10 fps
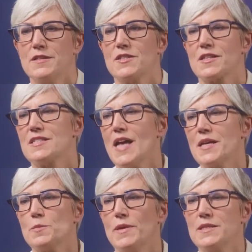
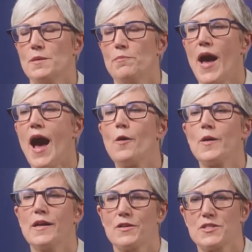Success means
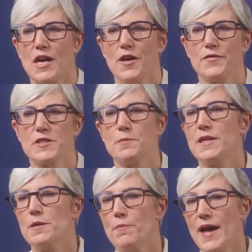empowering ourselves to
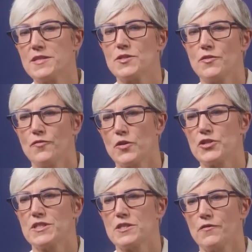be the best
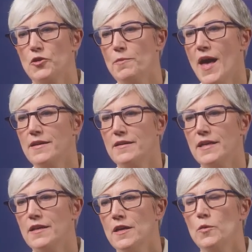versions of
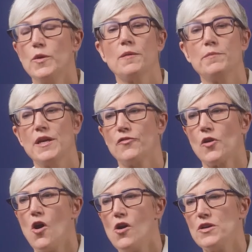humanity we can be
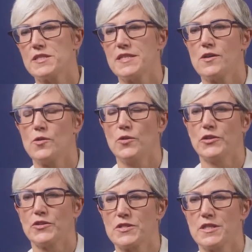for all
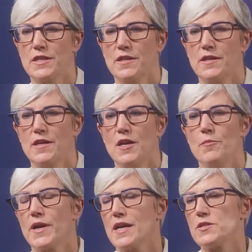stakeholders.
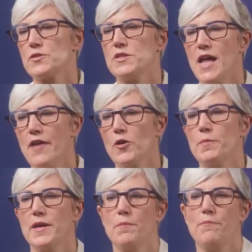Because there's never
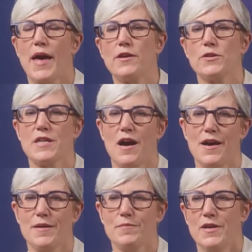been a better
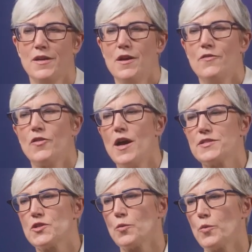time for
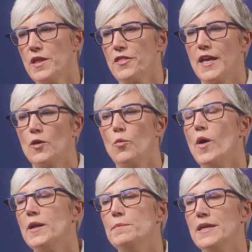us to rethink
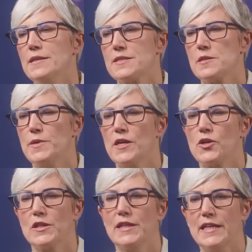what it means to be a
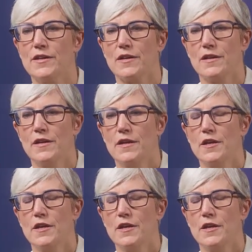good leader,